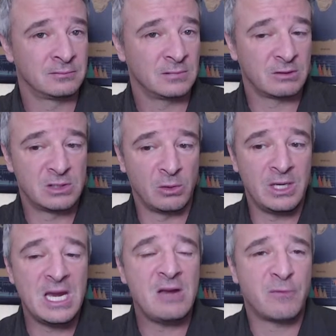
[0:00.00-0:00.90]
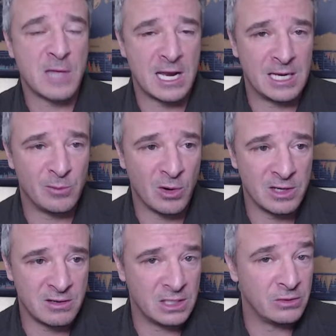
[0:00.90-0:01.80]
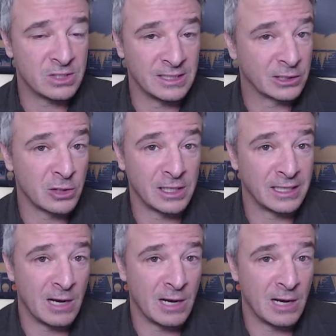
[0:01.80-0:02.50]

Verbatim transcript: There's no need for that anymore. You can use electronic